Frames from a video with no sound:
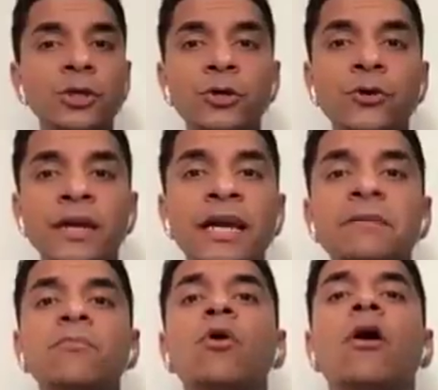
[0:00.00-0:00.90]

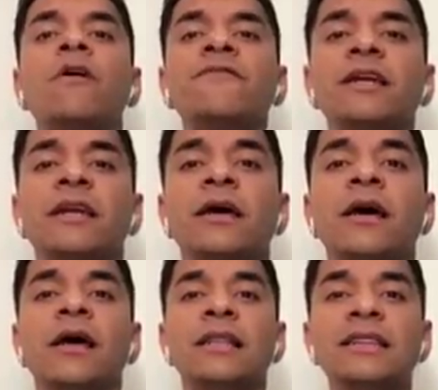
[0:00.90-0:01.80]
Urinate more often.
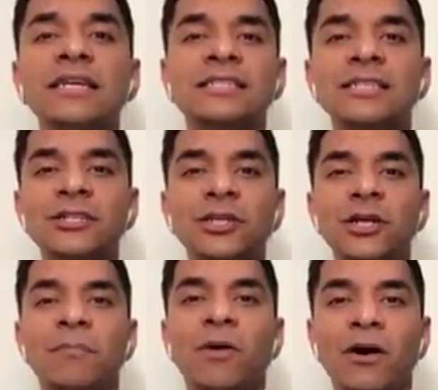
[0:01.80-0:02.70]
Listen to
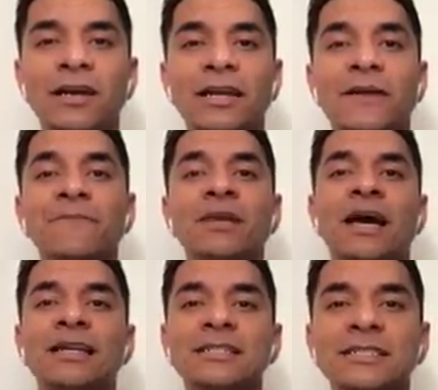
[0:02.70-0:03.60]
your body.
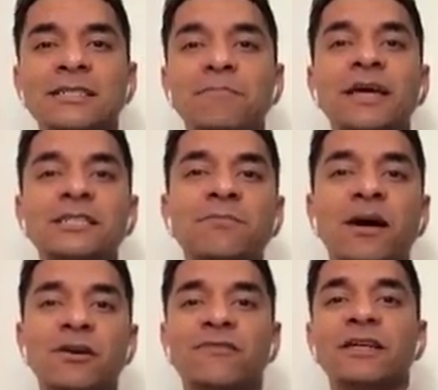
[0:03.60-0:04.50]
And this is the best
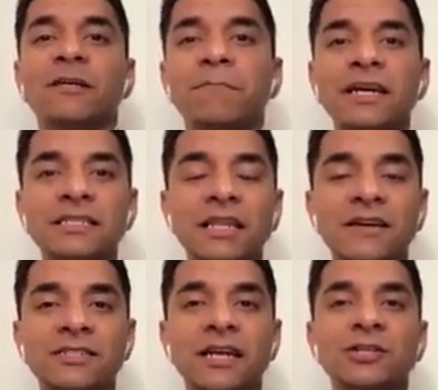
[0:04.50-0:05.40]
part of it. The biggest
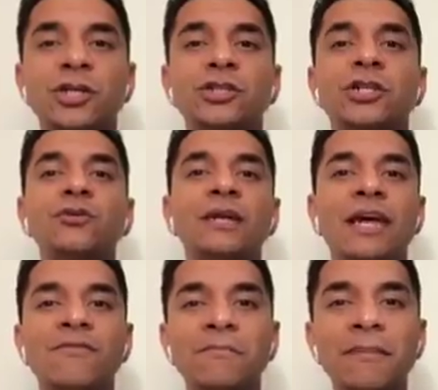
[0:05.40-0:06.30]
lifestyle change that you
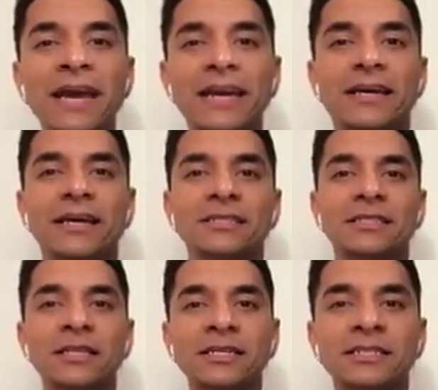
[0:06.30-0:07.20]
can ever make
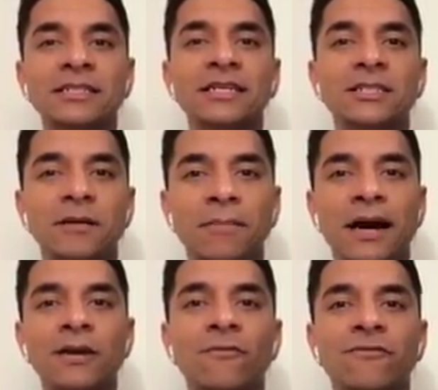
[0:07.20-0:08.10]
is listening to the
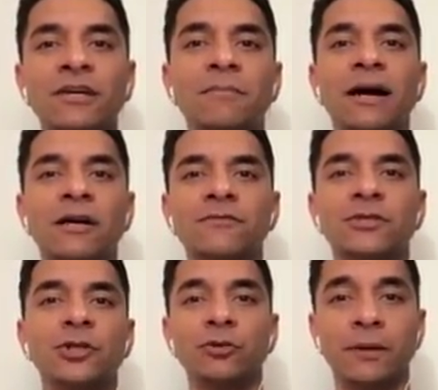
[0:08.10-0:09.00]
biofeedback of
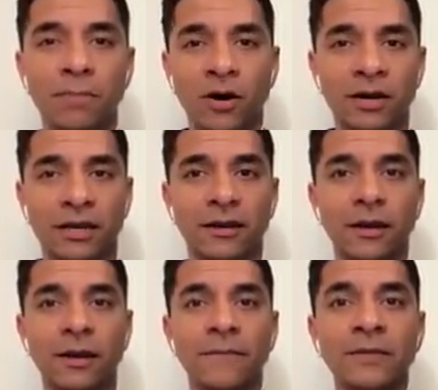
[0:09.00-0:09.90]
the human body.
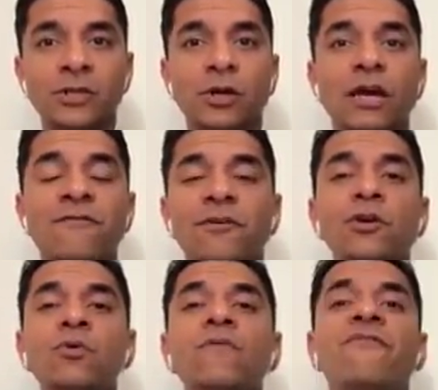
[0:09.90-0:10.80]
So if
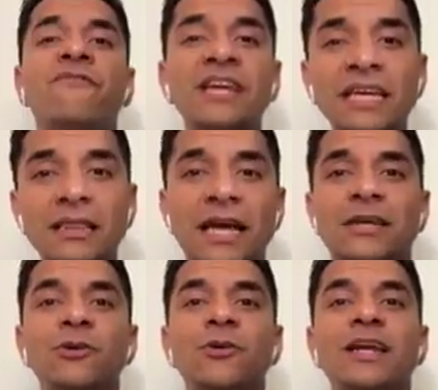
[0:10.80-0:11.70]
you feel
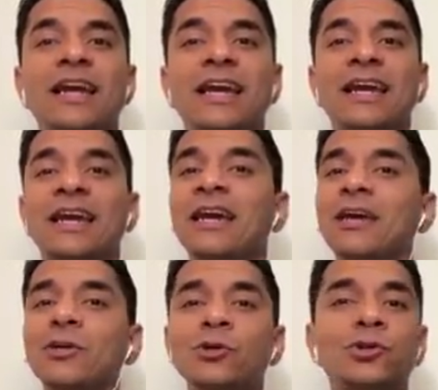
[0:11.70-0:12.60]
like urinating,
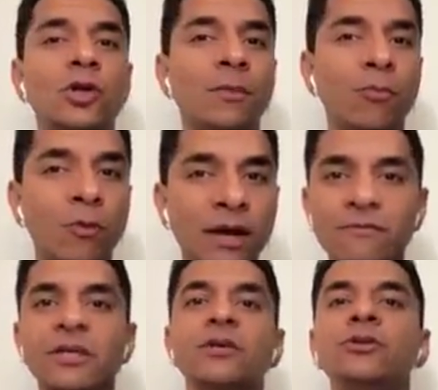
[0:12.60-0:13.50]
you drop
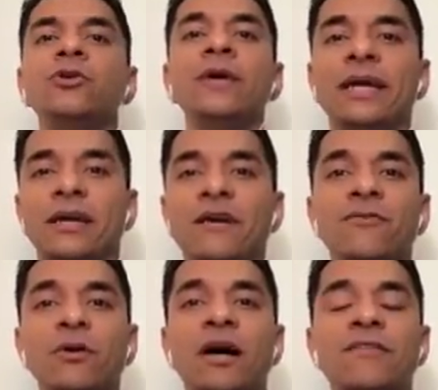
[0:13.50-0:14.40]
whatever you're doing
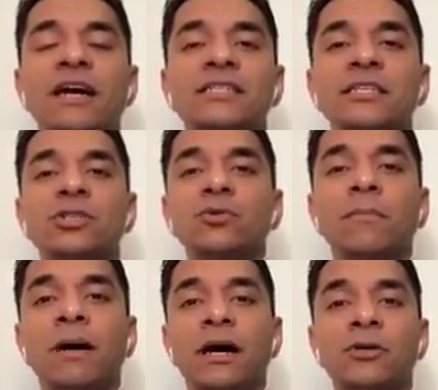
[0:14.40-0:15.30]
if you have access
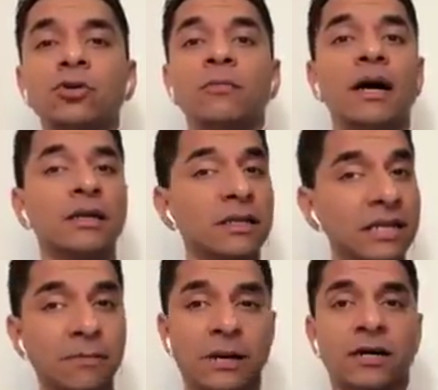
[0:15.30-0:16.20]
to a bathroom, a
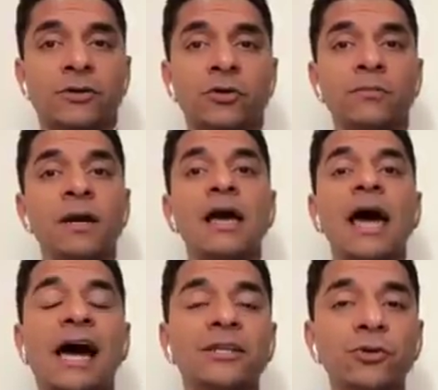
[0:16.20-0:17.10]
clean bathroom,
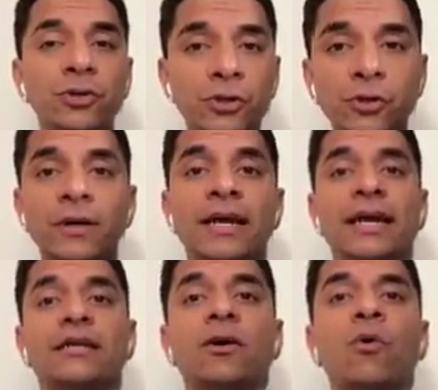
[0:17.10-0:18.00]
and you
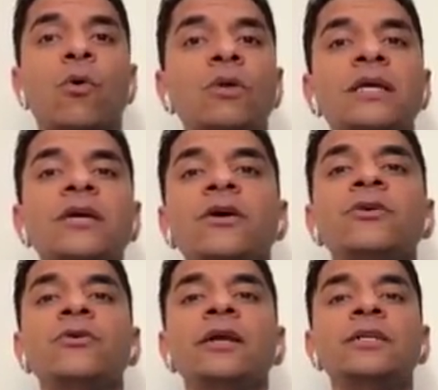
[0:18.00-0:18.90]
urinate. Holding your
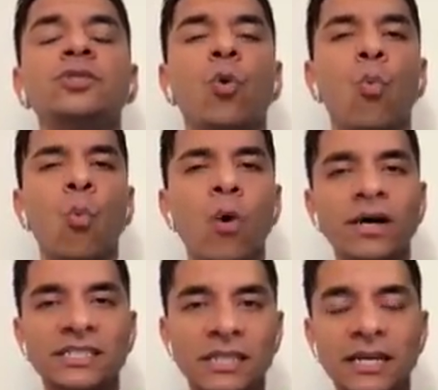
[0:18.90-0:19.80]
urine is the
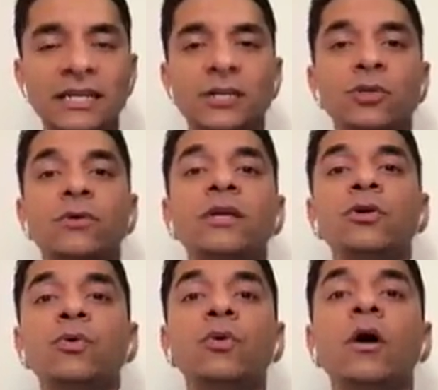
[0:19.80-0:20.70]
worst thing that you
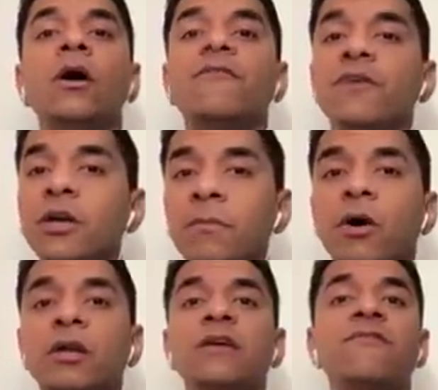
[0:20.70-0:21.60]
can do for your
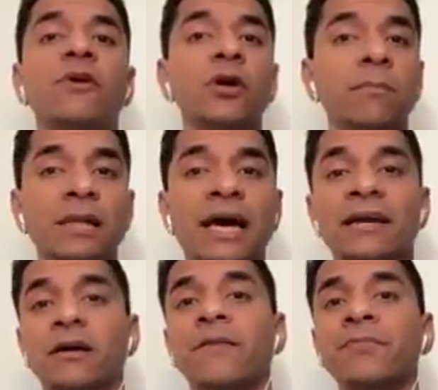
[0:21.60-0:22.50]
body, for your
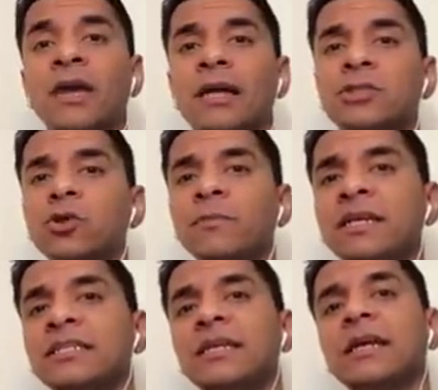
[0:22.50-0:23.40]
bladder. And so
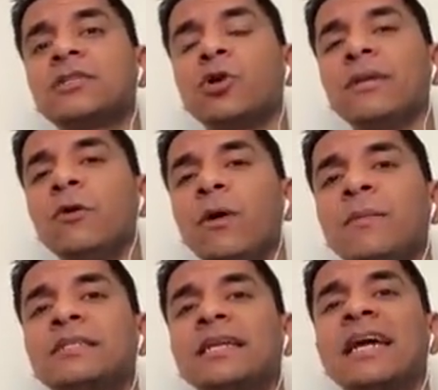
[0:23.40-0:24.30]
many
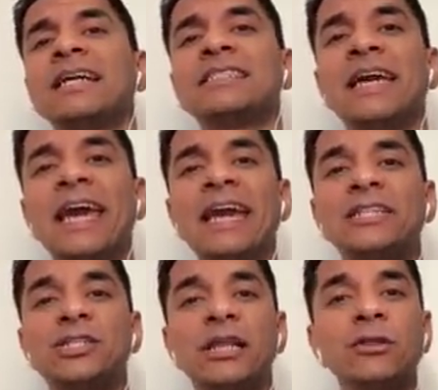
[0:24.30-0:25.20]
women today, as they
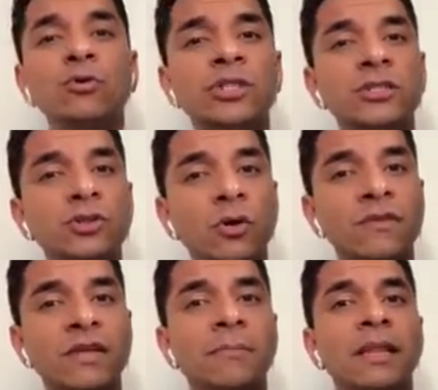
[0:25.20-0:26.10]
age, they lose
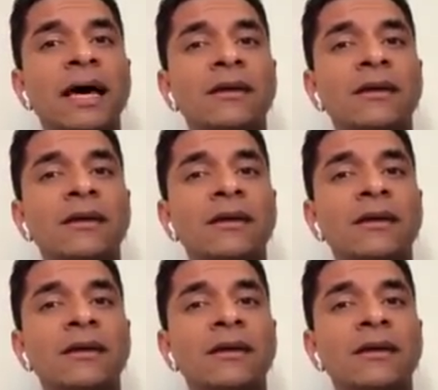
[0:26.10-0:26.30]
control of their